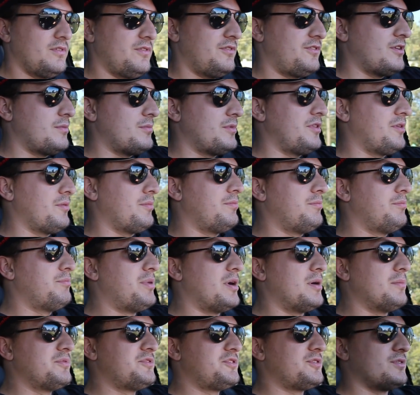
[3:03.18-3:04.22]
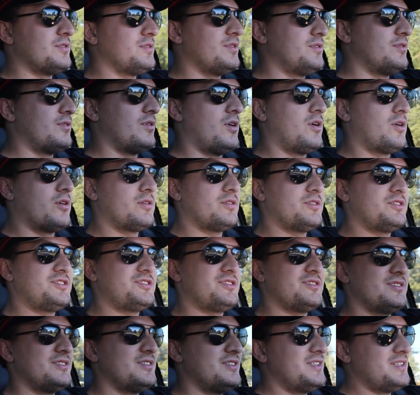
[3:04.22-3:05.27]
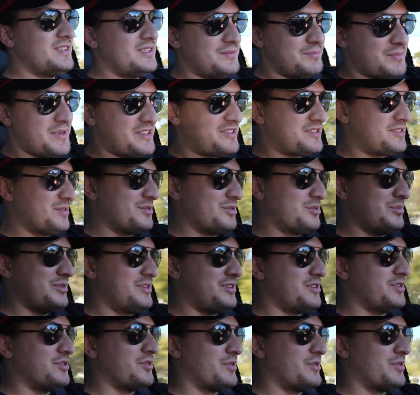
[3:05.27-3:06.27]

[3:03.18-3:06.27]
Some of the bumps are a little harsh. Makes a little bit of